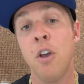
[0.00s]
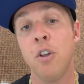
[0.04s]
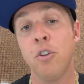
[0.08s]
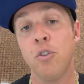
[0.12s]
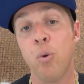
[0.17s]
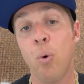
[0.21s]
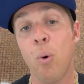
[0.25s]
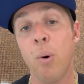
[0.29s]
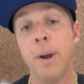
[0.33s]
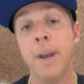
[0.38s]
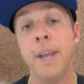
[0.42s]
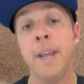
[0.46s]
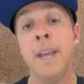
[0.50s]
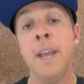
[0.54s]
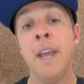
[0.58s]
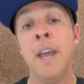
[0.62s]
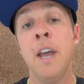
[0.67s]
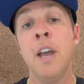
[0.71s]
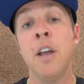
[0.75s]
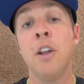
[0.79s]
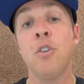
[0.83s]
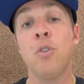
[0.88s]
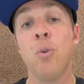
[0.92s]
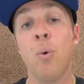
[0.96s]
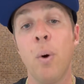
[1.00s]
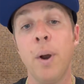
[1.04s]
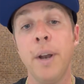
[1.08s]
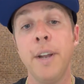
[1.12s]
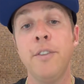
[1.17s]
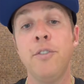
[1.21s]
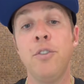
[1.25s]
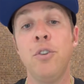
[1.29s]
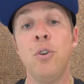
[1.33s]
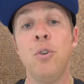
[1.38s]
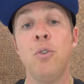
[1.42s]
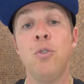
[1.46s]
20,
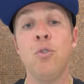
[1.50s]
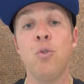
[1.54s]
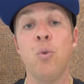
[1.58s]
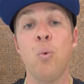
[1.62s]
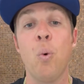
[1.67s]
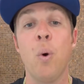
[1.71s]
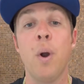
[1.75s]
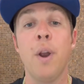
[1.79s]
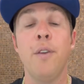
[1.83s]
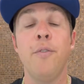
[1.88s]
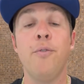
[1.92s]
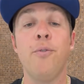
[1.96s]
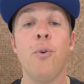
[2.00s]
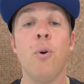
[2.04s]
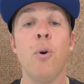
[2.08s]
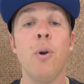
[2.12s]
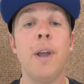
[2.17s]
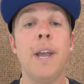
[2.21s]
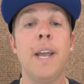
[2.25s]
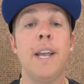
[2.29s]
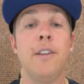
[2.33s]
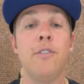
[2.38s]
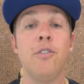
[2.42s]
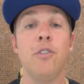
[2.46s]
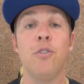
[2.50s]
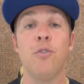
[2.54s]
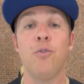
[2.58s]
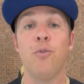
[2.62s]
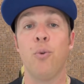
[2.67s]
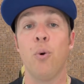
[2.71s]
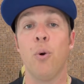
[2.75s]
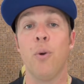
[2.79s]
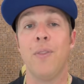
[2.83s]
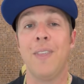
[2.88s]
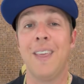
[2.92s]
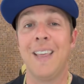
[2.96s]
22, 24 inches
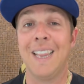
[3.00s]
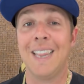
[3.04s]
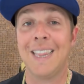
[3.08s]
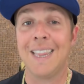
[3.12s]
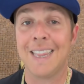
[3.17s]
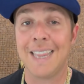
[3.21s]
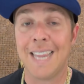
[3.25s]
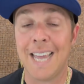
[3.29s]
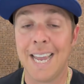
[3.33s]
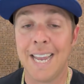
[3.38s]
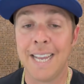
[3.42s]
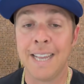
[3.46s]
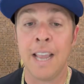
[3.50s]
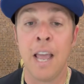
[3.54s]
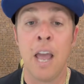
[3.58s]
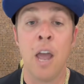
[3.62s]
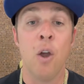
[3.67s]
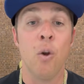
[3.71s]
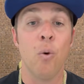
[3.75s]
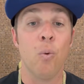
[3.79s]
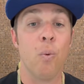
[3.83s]
for the length.